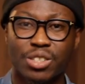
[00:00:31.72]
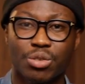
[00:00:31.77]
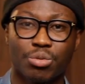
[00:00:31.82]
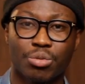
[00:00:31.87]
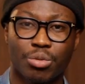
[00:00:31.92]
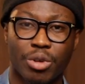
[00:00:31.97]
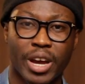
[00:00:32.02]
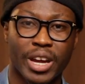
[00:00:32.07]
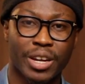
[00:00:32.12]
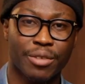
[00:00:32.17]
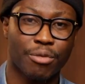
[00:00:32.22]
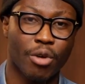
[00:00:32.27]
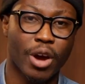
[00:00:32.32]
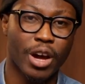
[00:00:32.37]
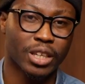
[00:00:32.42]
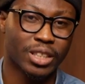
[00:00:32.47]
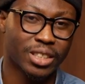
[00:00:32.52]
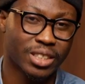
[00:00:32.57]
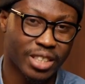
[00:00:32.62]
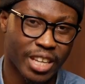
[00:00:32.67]
read for
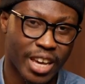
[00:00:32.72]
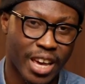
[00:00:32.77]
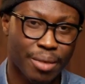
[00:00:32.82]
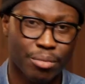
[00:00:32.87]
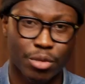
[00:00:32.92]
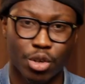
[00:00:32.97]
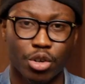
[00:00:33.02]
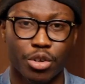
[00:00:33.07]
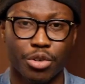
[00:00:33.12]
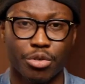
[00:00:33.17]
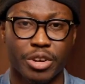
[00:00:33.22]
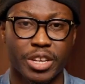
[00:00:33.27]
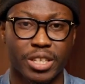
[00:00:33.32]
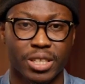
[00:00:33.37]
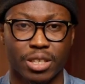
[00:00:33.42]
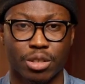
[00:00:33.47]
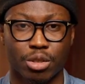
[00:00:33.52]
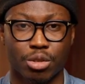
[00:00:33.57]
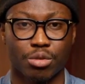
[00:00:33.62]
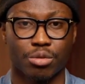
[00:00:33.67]
a damn good
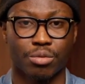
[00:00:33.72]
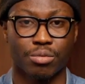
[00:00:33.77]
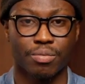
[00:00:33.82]
reason too.